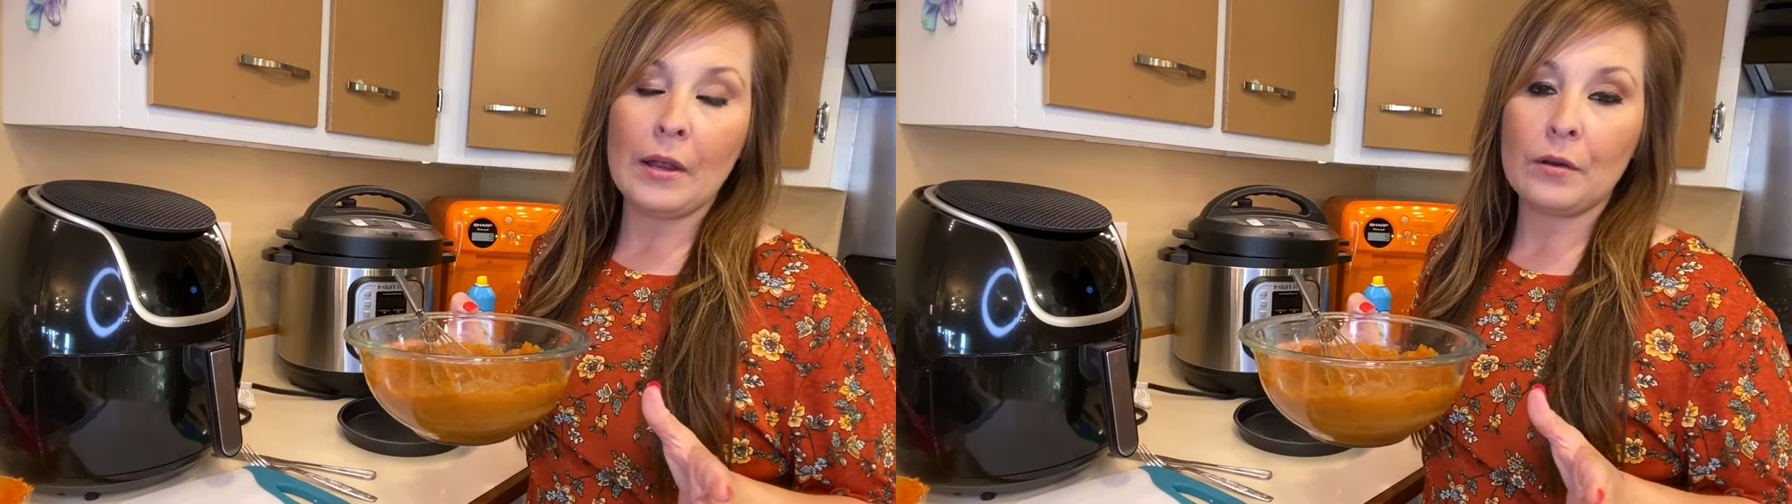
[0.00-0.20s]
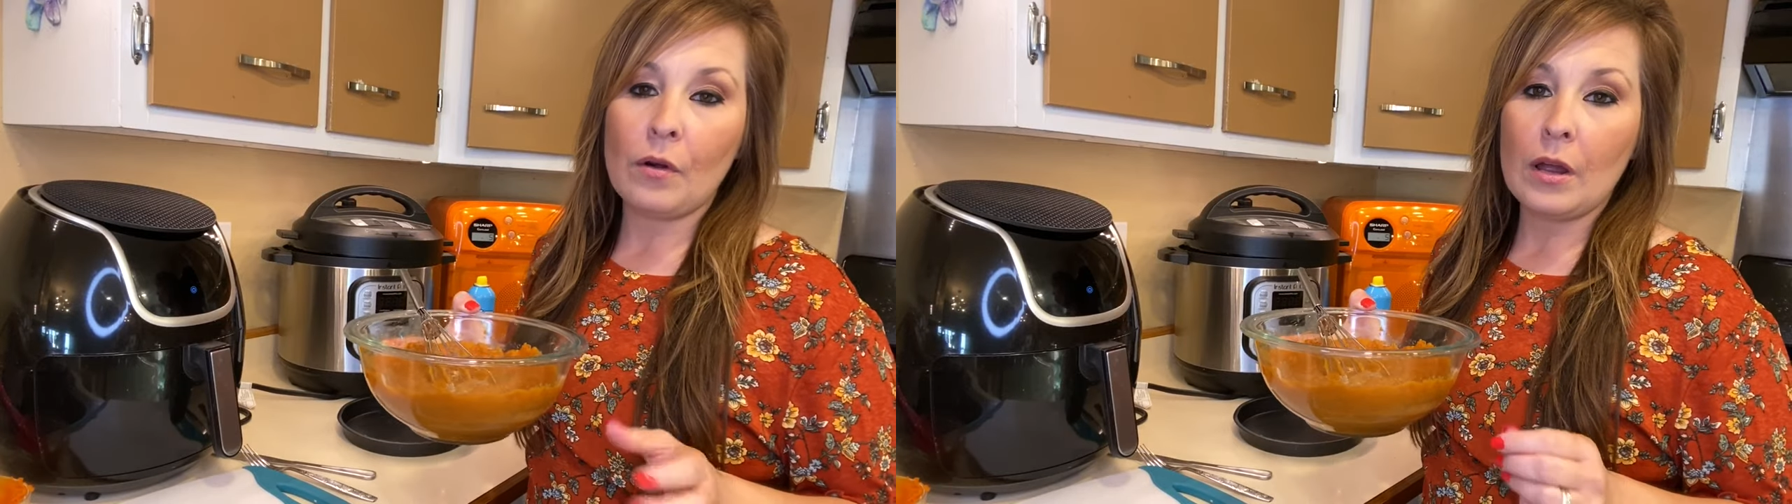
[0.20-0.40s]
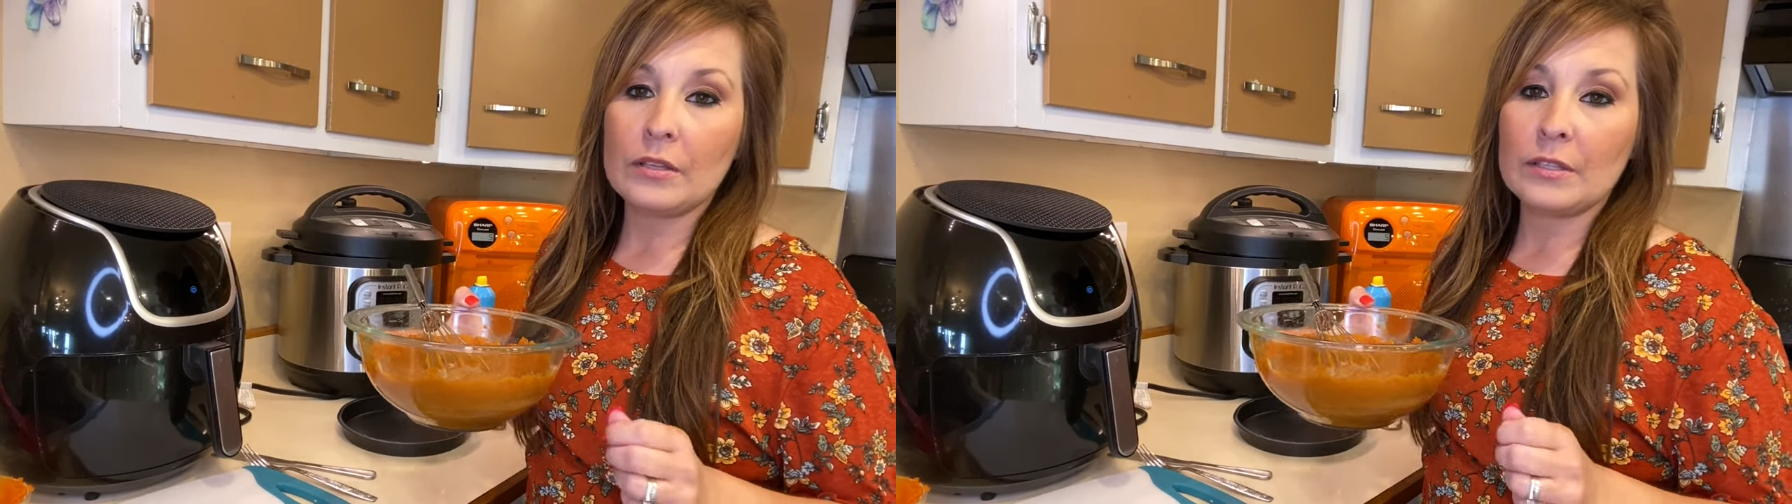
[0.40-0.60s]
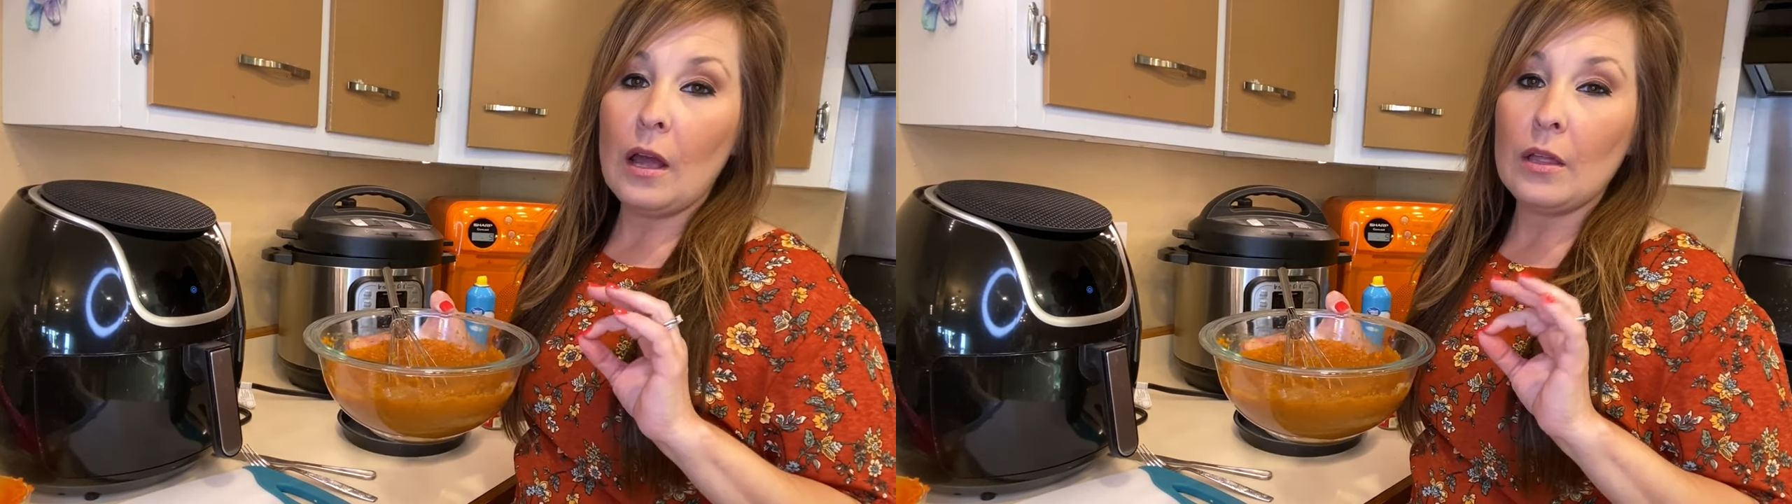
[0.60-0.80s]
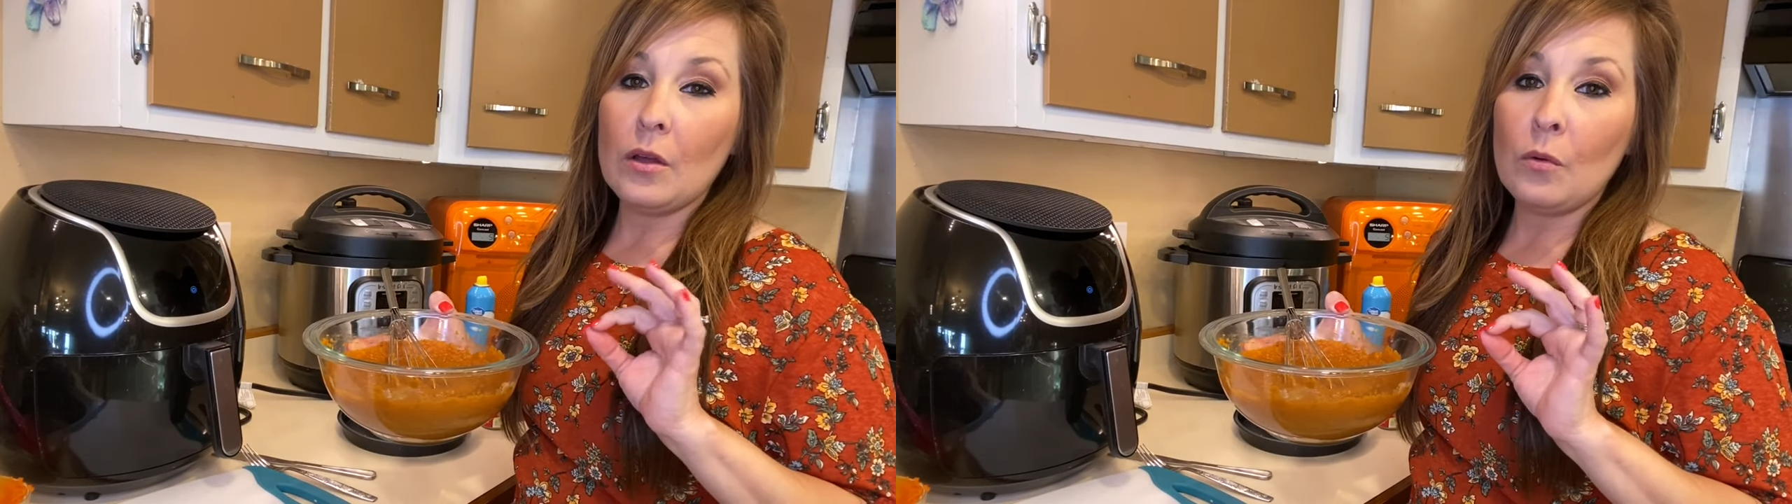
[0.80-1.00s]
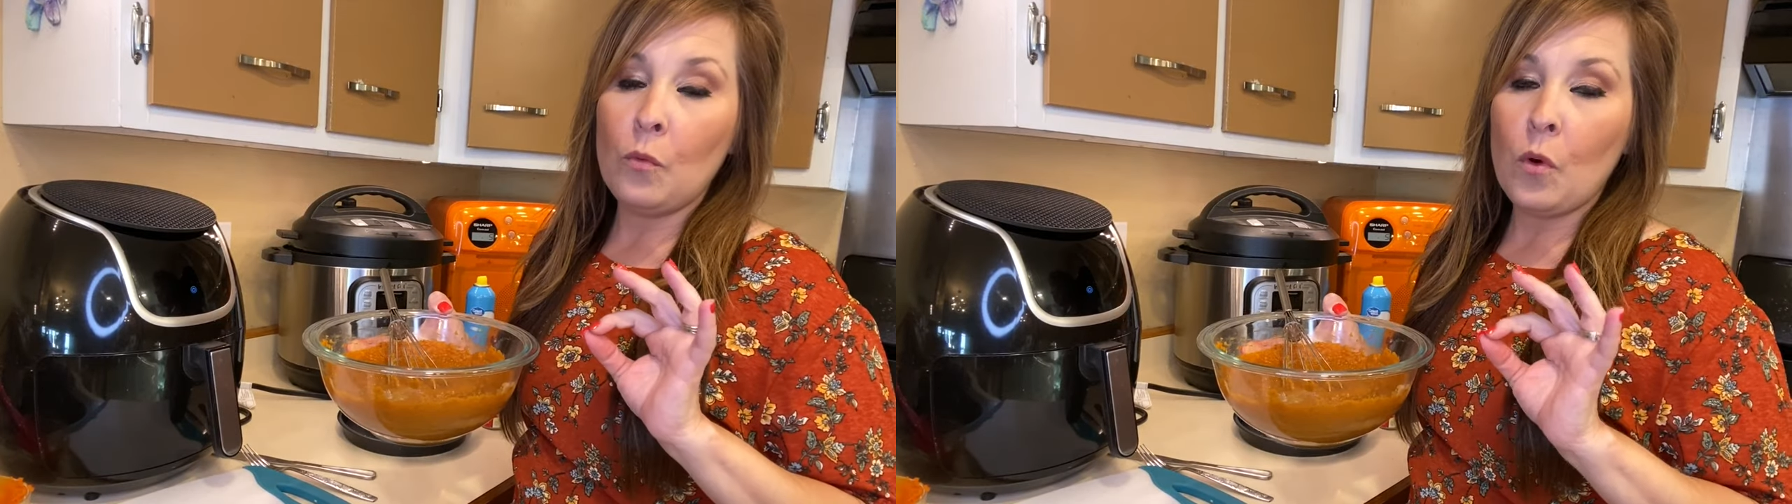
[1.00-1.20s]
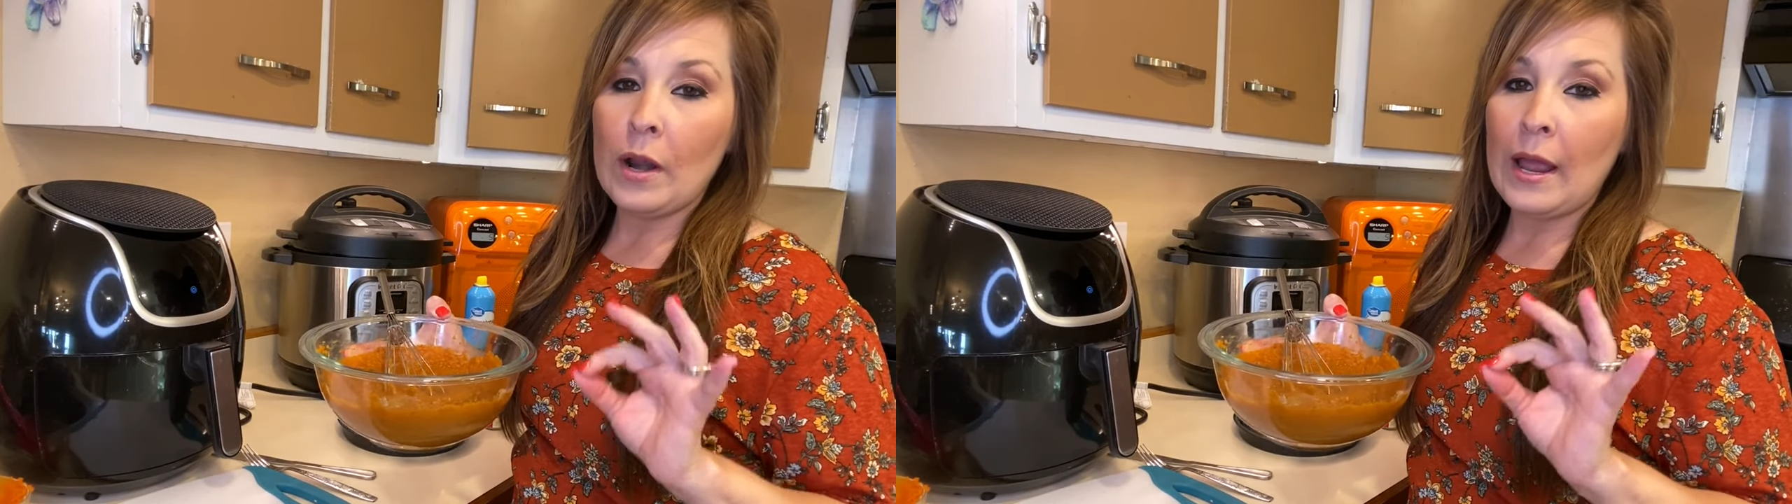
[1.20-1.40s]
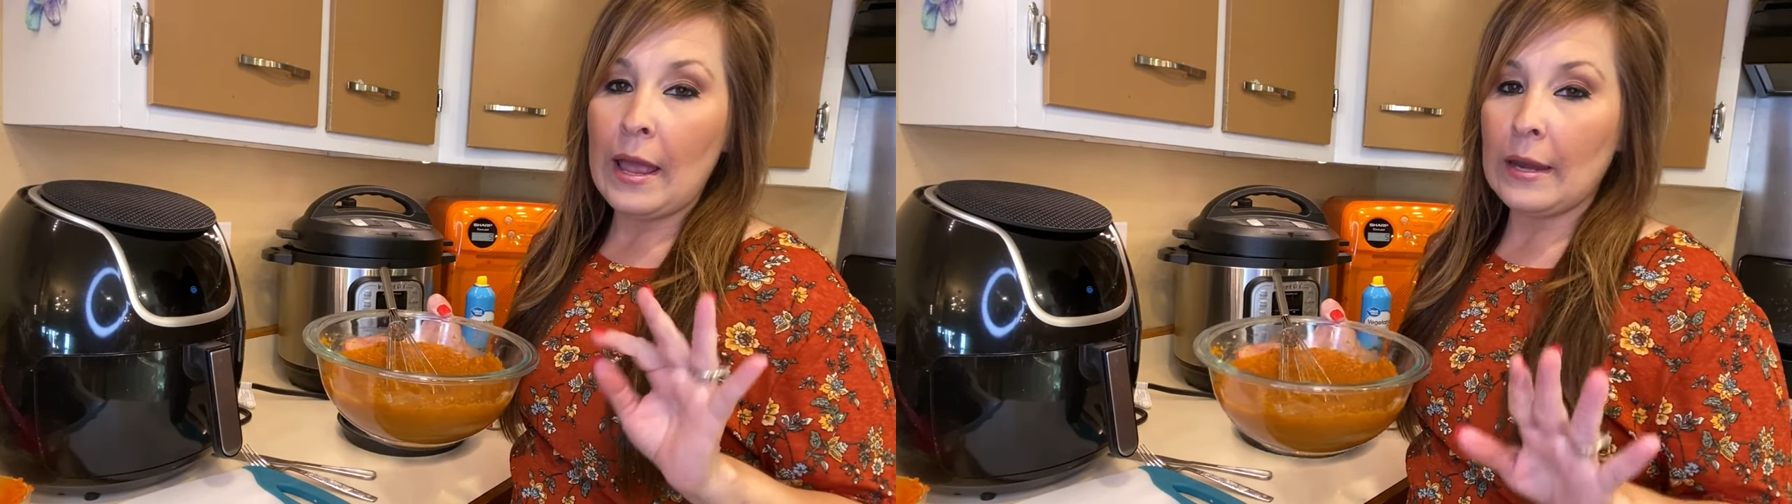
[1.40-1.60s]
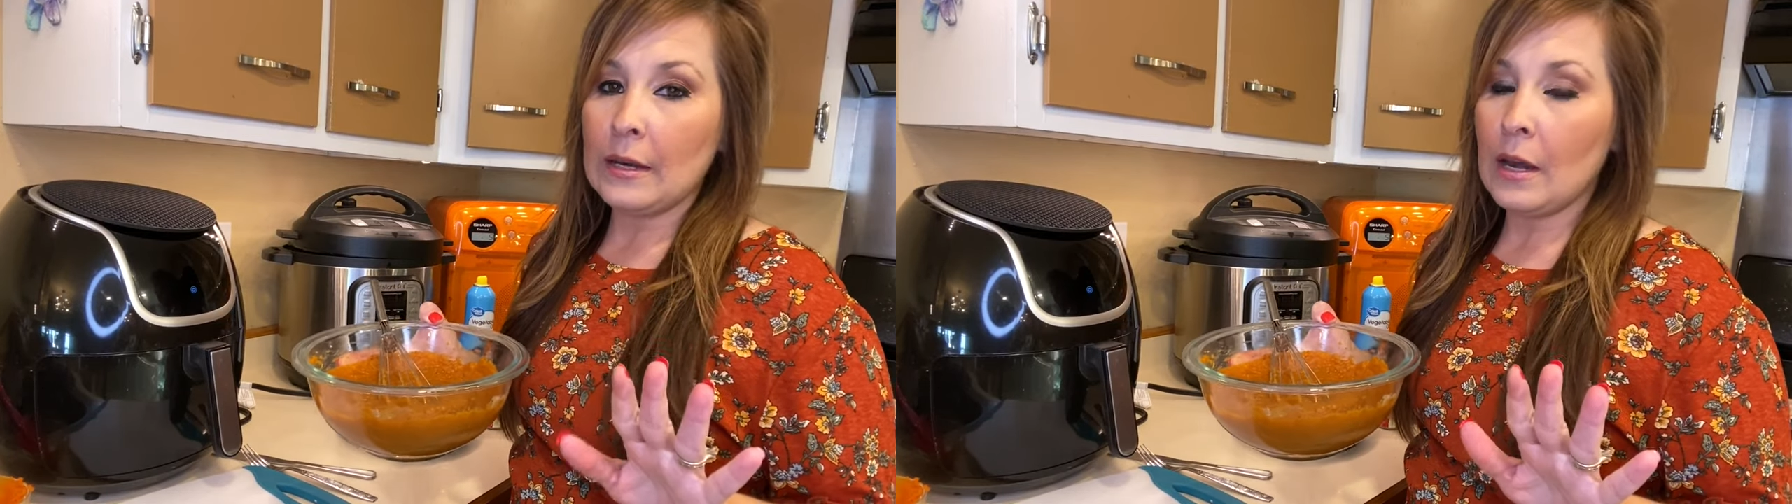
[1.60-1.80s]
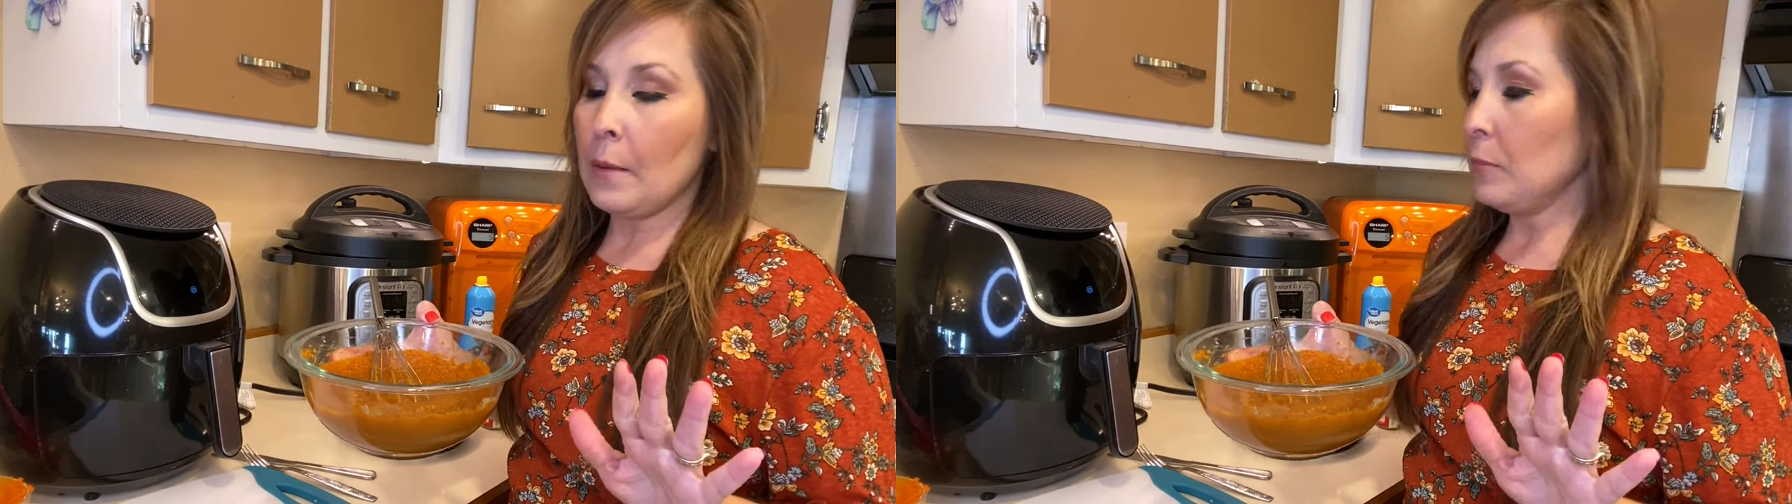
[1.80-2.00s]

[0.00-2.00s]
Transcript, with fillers: crust. What I ended up